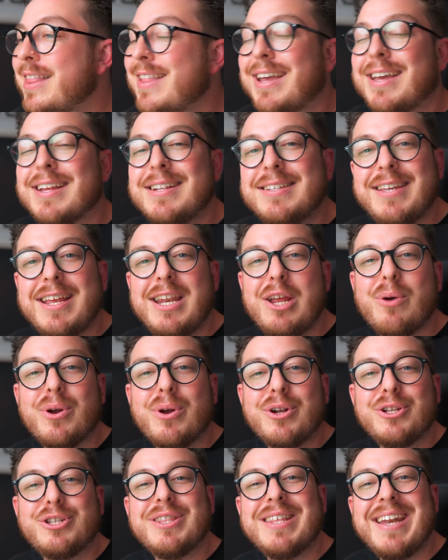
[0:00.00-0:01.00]
and then continue
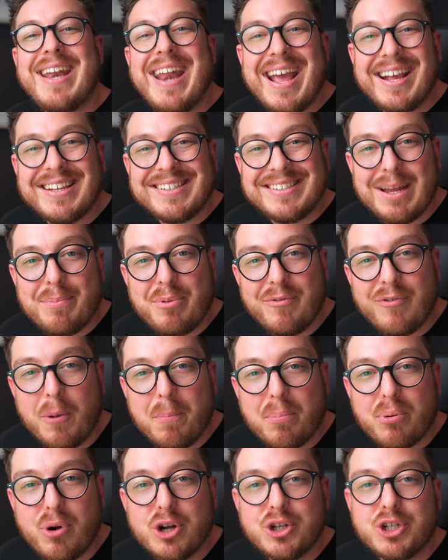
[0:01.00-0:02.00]
on to the next step of our
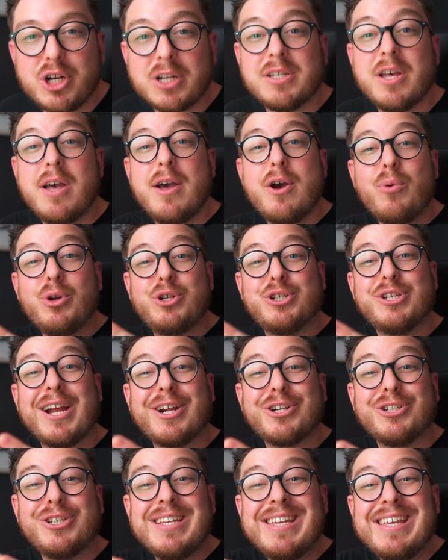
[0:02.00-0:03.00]
project, which is
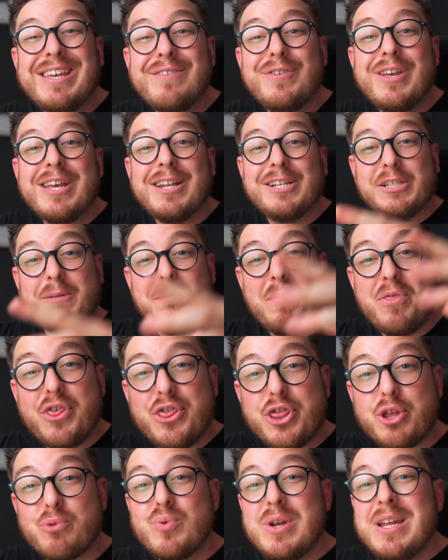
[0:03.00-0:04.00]
actually giving it some
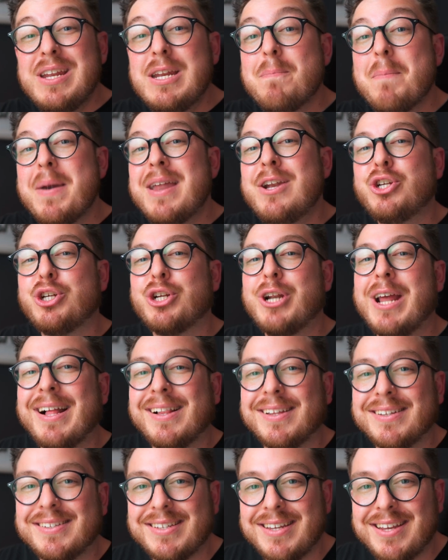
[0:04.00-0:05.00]

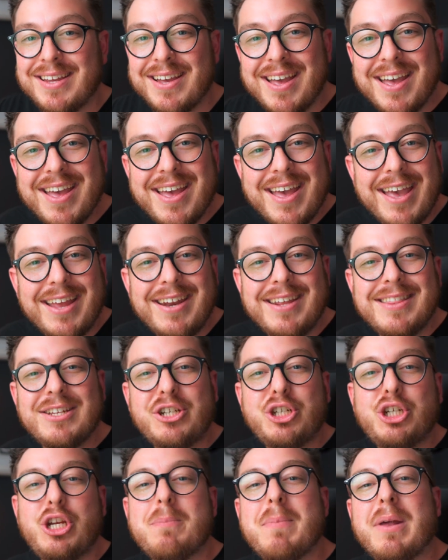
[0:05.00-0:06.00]
three-dimensionality. And in the
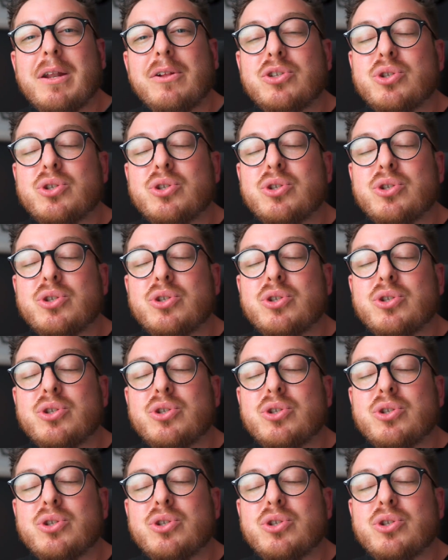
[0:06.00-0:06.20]
sheet metal